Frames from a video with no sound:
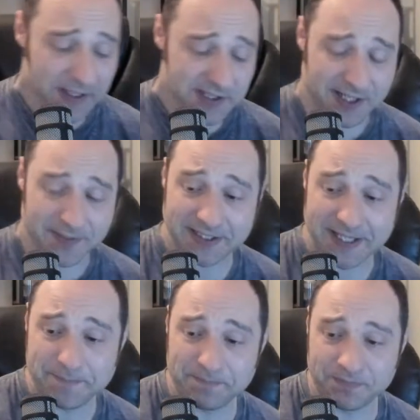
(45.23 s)
Sorry about
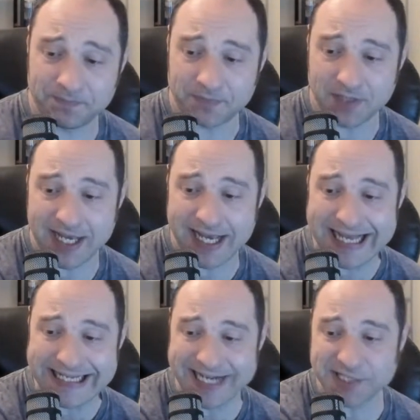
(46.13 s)

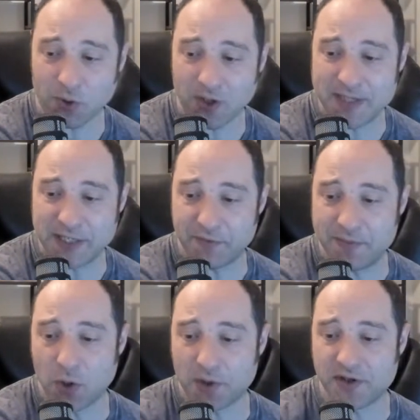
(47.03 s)
that. Dennis Orman
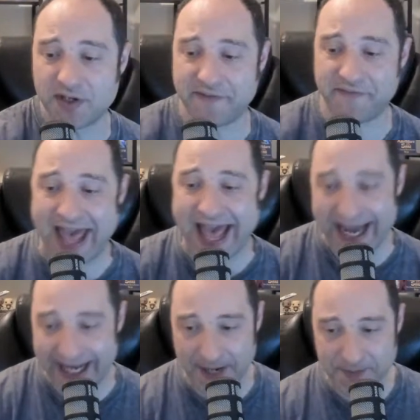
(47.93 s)
from Northern
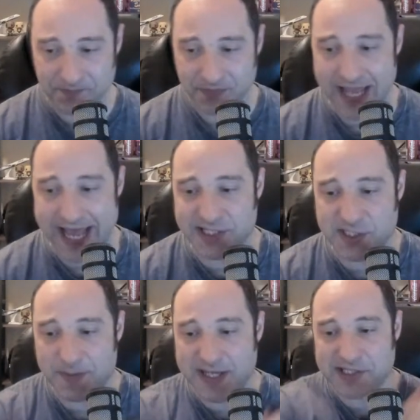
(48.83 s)
Nevada. Ed
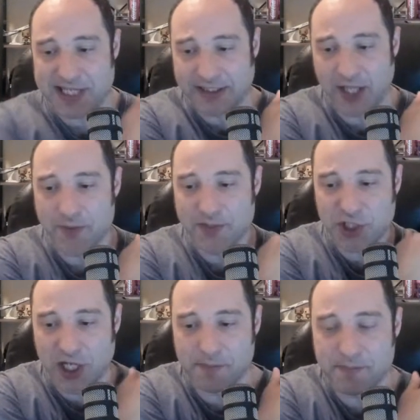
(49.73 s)
Spies, hello.
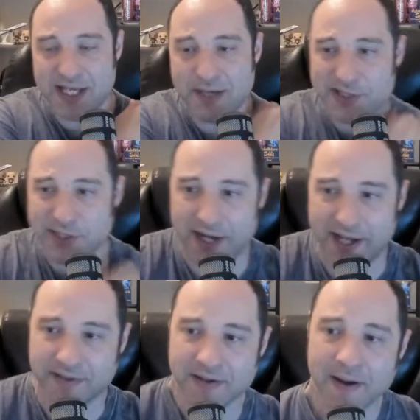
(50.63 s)
Michelle B, what's going
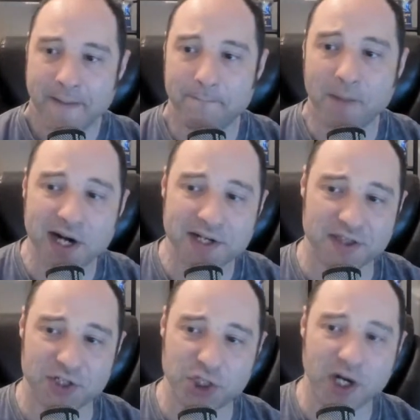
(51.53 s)
on? Mark
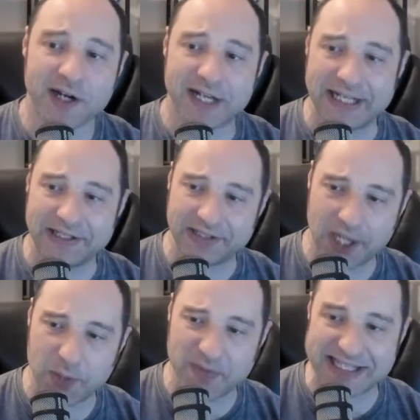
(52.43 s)
the Shark,
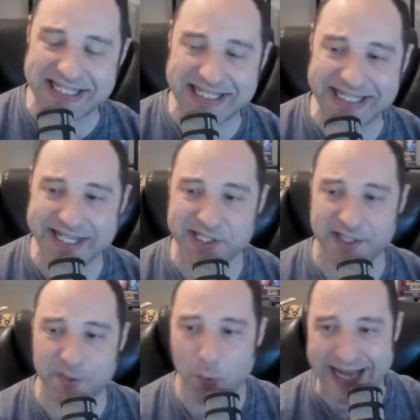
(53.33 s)
hello. We got Denise
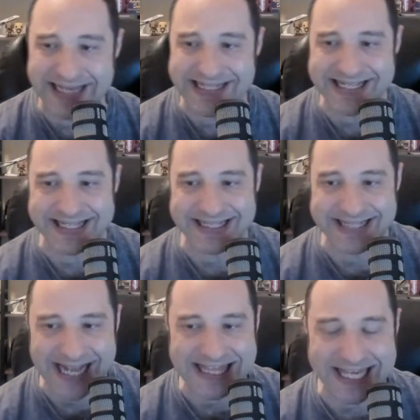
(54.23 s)
and Wendy and
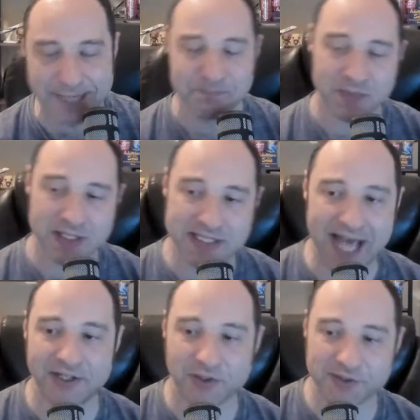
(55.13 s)
Nathan.
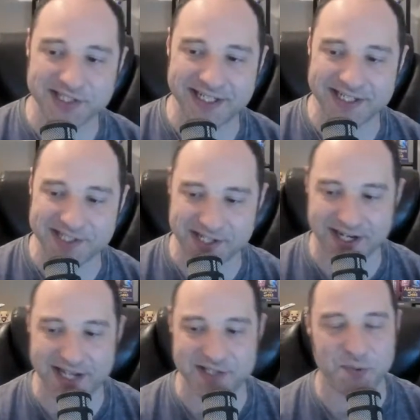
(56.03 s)
Don Goldstein is
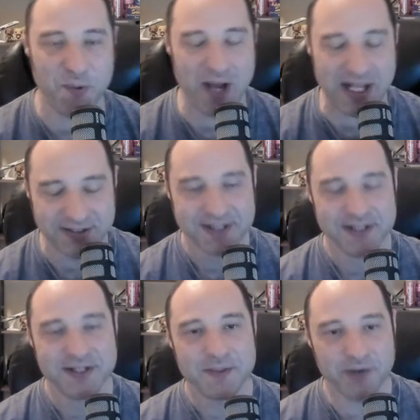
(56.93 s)
here as well.
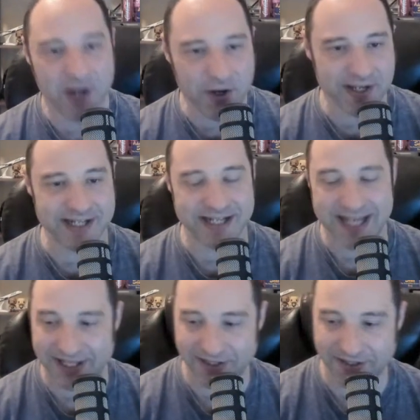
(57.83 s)
Brogan,
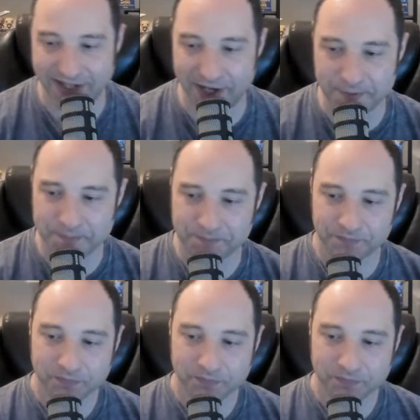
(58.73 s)
hello.